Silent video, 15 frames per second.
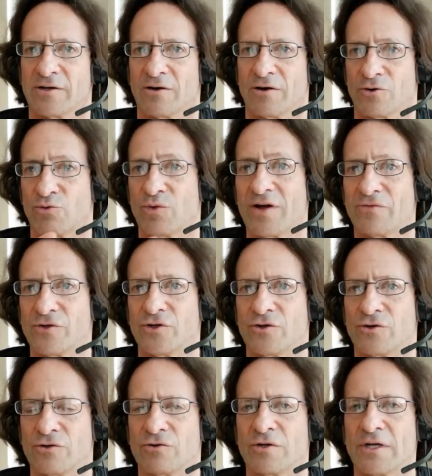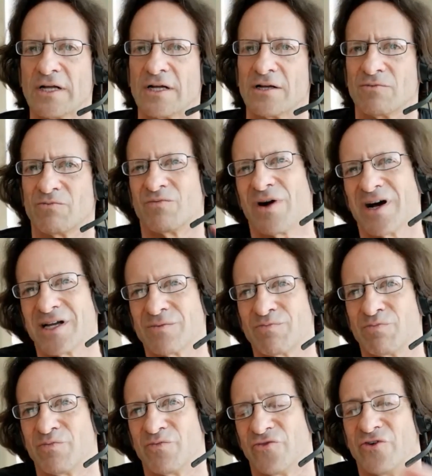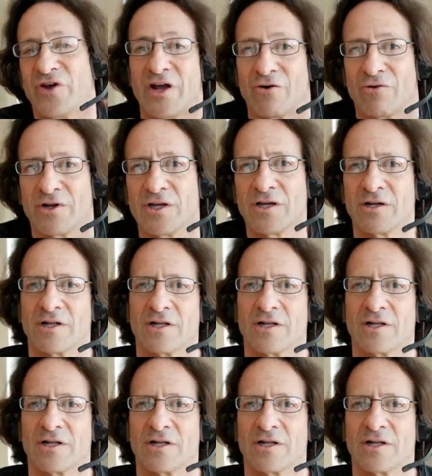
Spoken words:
on revenue might vary,